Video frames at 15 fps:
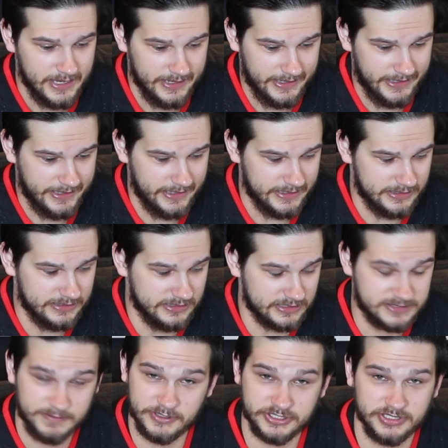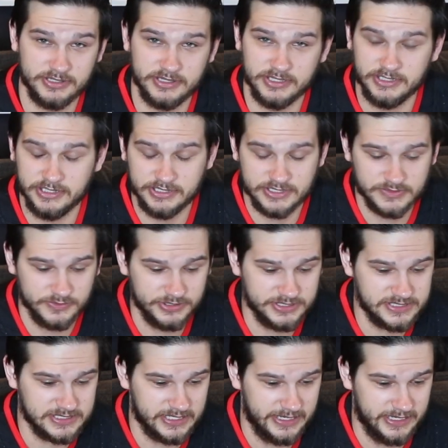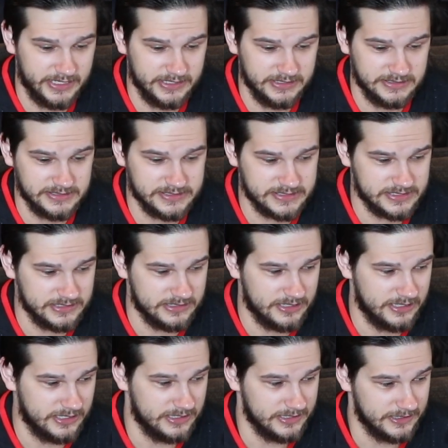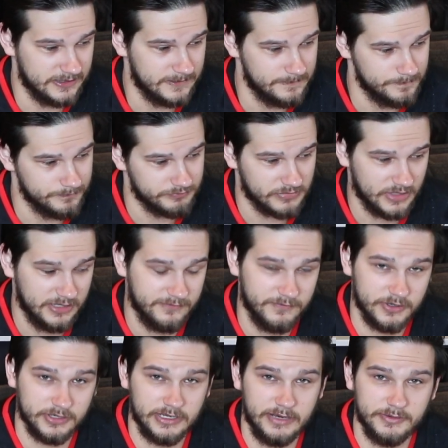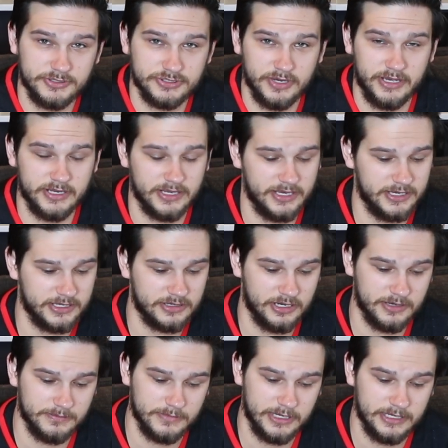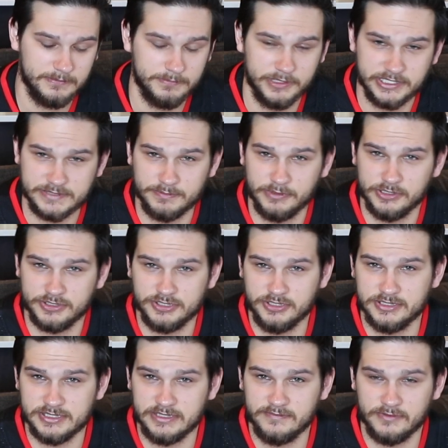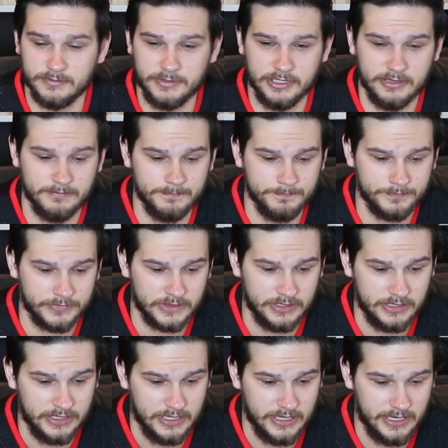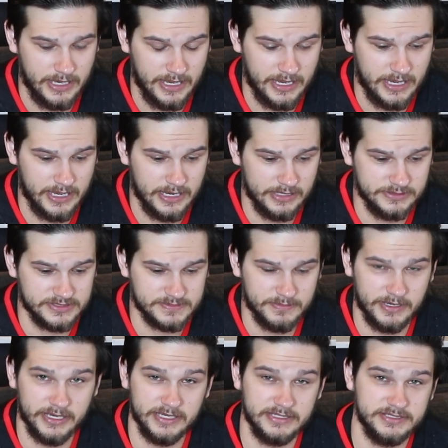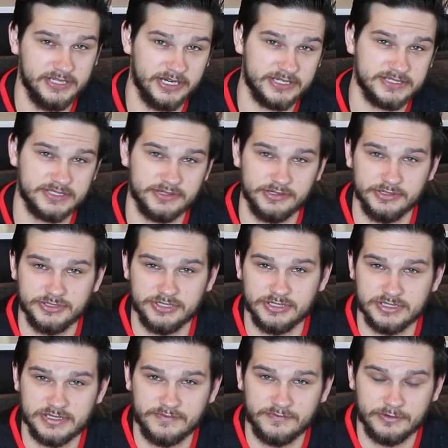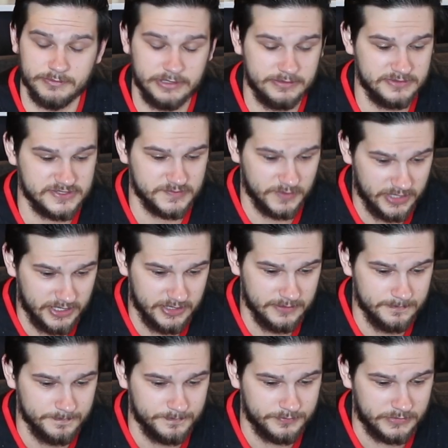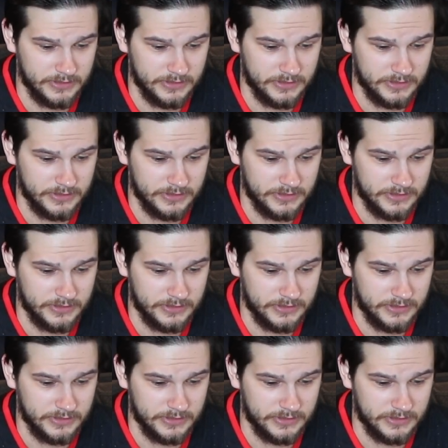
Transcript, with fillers: and especially the Adidas ones. And uh, I figured I would try it. I got my Pittsburgh jersey from him and my Ducks third jersey from him as well.